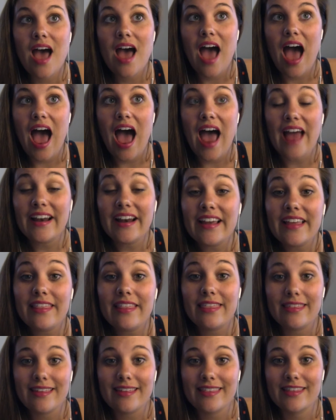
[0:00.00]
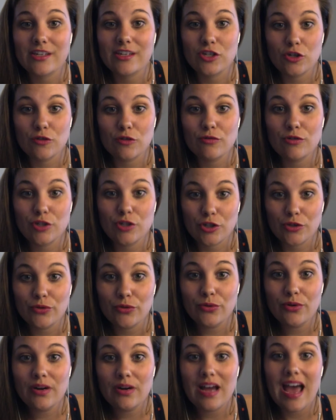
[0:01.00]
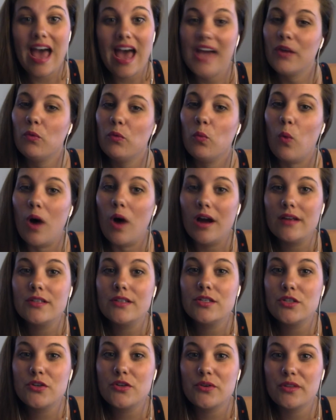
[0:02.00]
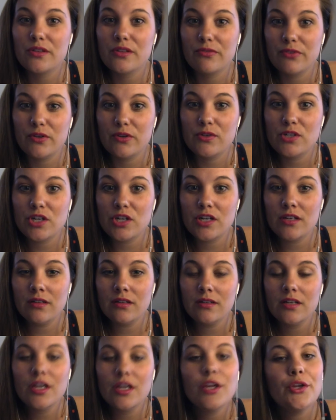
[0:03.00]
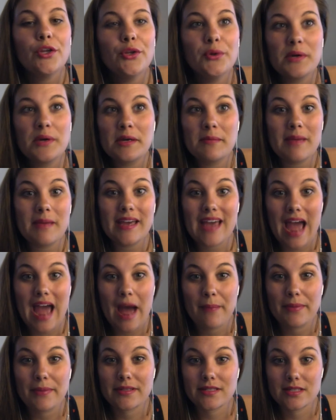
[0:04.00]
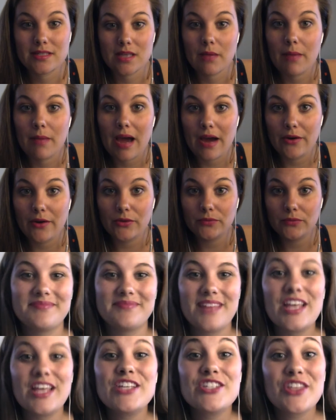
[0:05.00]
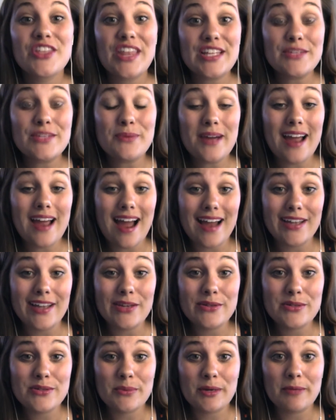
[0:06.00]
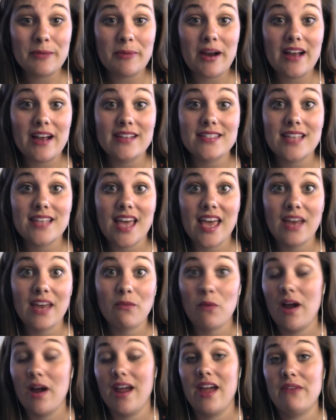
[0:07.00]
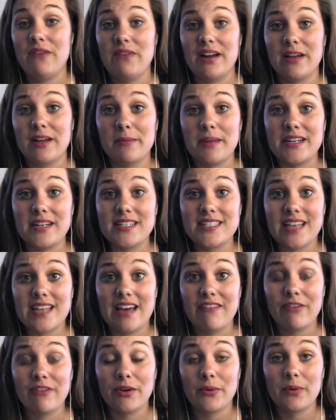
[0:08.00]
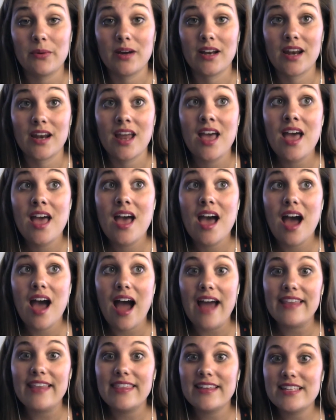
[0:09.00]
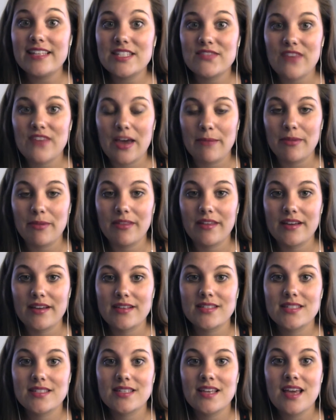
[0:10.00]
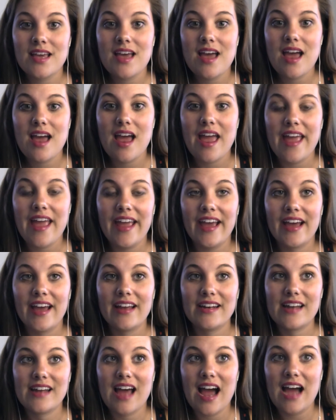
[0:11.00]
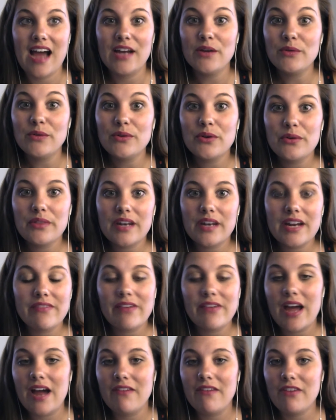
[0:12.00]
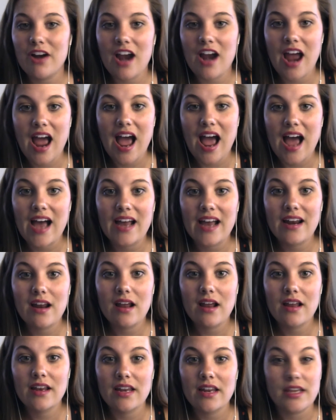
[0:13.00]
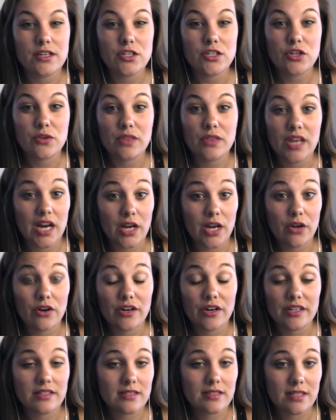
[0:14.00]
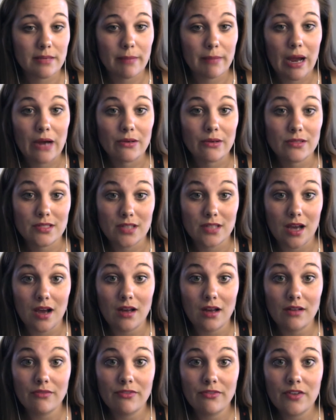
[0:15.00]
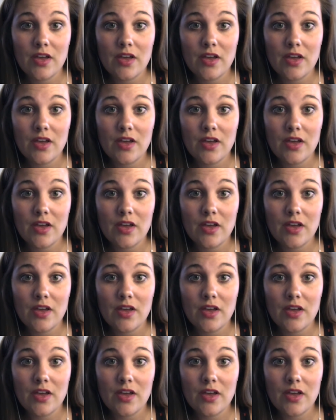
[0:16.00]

Anything that you do and want to do in the future, you can make happen somehow. So that's why I use WordPress and why I recommend it to everyone. I think it's fabulous, and I don't know that I've ever had an issue that I couldn't somehow solve.